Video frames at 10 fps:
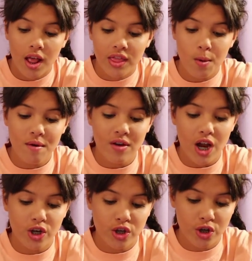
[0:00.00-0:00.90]
Then we've
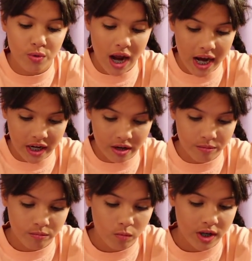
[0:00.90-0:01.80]
gotten United,
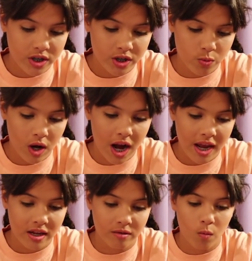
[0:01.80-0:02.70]
which is where I
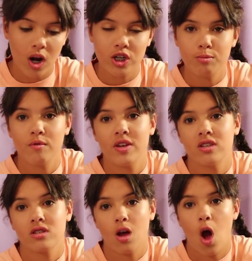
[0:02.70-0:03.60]
can watch
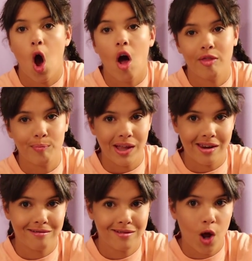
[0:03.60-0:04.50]
movies on the plane.